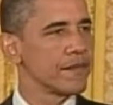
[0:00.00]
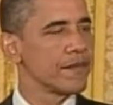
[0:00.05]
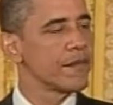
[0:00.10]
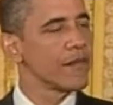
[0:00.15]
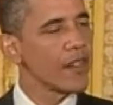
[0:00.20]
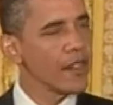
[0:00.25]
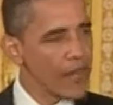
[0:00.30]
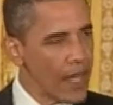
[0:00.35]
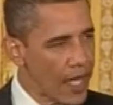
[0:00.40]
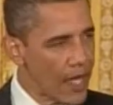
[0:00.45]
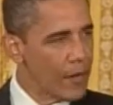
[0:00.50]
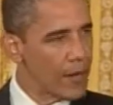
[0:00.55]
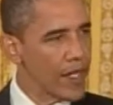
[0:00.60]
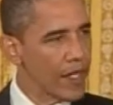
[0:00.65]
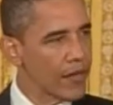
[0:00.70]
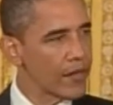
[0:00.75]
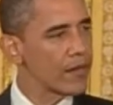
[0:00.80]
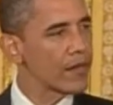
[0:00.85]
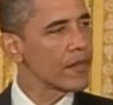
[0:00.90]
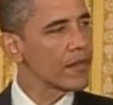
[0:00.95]
Give
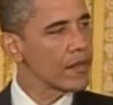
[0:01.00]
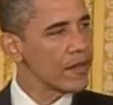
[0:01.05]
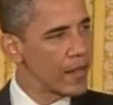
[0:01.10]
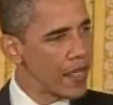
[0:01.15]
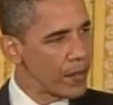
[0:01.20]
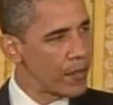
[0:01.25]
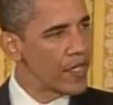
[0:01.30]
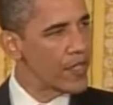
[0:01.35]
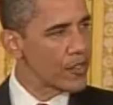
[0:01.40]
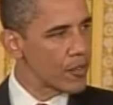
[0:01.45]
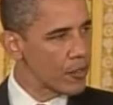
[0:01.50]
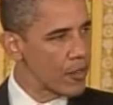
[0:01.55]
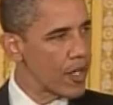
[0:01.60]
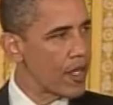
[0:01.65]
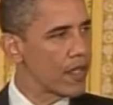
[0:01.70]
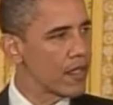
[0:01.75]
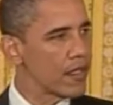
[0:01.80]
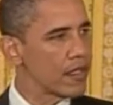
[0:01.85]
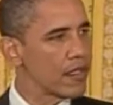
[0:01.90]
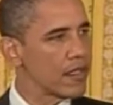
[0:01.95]
Amy that peace of
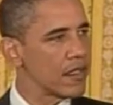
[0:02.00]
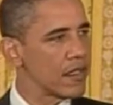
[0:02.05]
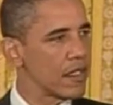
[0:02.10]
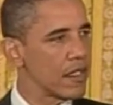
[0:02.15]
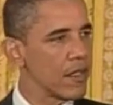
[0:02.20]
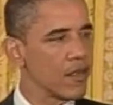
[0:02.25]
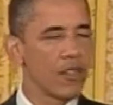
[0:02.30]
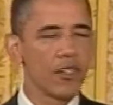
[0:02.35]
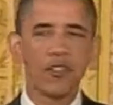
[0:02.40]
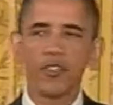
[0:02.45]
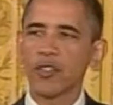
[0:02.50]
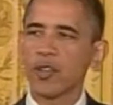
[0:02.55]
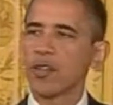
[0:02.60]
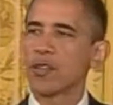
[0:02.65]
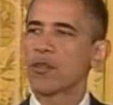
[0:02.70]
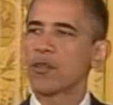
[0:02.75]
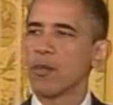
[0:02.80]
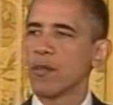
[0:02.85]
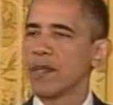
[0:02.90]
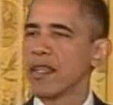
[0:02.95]
mind that her
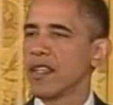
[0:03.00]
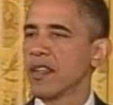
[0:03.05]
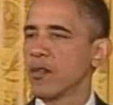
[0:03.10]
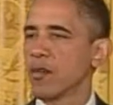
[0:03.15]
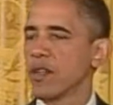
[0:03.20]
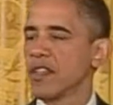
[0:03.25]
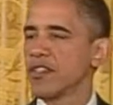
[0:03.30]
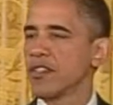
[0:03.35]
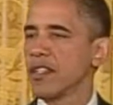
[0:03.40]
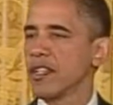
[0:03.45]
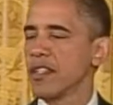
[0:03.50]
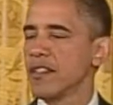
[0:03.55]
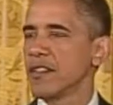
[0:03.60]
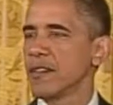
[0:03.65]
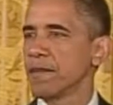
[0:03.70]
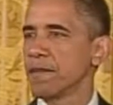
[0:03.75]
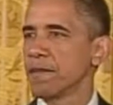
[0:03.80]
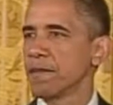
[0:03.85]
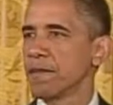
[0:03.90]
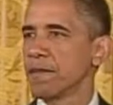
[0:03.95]
insurance will be there when she needs
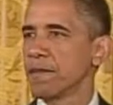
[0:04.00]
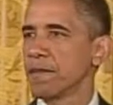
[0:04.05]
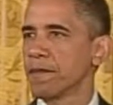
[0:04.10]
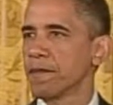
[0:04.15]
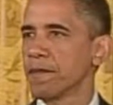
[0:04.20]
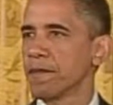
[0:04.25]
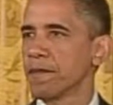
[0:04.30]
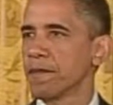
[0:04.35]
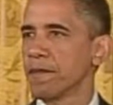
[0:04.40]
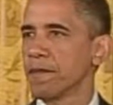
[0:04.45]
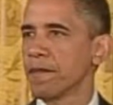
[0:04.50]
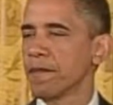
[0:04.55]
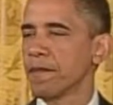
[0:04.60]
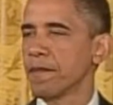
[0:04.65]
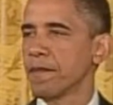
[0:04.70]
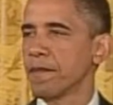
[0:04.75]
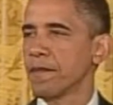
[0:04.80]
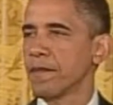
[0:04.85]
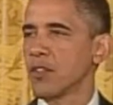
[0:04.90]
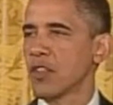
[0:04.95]
it.
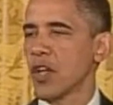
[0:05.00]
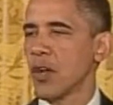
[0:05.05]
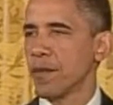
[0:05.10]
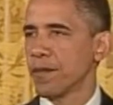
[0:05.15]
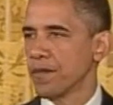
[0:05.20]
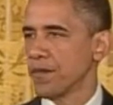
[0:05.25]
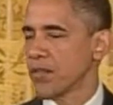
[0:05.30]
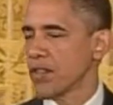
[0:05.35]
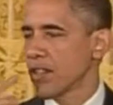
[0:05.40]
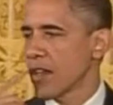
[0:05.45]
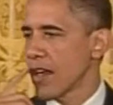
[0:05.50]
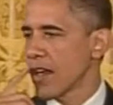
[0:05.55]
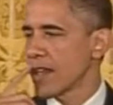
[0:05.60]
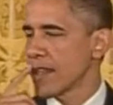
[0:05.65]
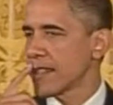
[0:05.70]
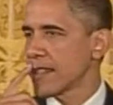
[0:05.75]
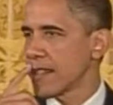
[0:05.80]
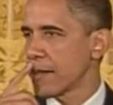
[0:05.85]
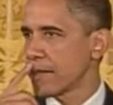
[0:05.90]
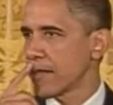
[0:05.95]
So, starting
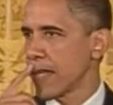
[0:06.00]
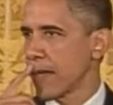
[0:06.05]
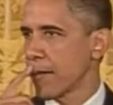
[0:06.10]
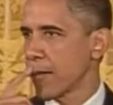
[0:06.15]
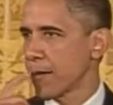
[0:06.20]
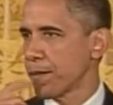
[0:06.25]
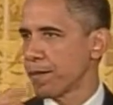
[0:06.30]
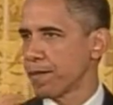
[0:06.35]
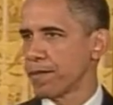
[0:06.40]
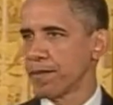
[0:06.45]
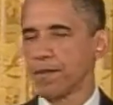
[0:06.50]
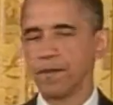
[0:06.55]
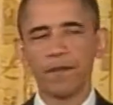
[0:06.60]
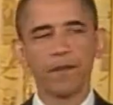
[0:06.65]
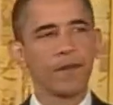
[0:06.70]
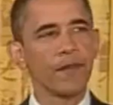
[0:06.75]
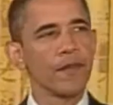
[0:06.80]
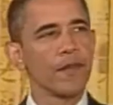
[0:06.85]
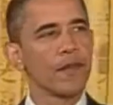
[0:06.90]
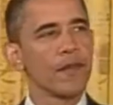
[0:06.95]
in September,
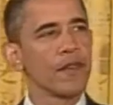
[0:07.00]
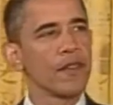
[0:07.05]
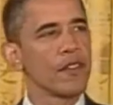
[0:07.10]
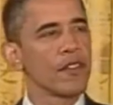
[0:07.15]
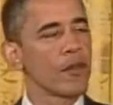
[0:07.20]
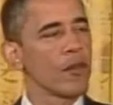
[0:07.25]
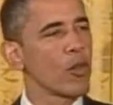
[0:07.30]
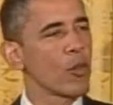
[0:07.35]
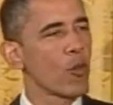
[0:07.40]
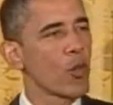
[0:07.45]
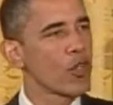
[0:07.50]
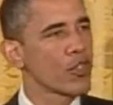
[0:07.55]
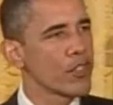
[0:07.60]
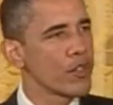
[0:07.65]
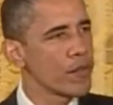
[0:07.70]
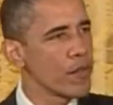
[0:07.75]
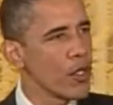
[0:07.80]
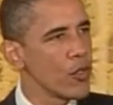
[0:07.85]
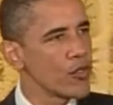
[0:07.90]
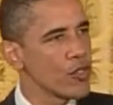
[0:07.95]
some of the worst
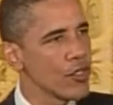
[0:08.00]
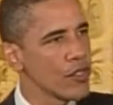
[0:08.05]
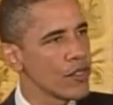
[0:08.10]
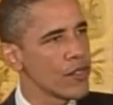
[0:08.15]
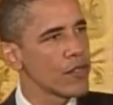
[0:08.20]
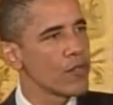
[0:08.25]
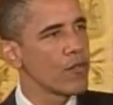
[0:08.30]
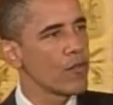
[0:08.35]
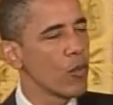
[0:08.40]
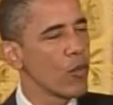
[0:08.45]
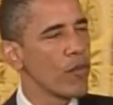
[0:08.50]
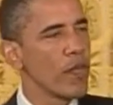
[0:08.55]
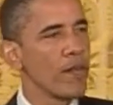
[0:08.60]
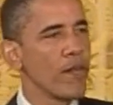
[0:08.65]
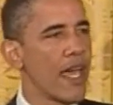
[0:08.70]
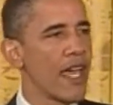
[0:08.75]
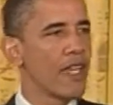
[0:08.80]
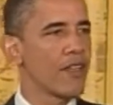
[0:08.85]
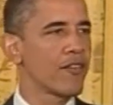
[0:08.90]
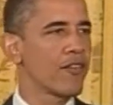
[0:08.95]
abuses will be
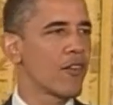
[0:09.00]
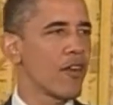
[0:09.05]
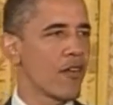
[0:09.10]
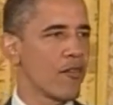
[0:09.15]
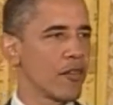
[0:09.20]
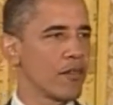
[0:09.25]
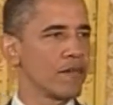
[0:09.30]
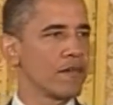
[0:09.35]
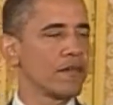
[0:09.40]
banned forever.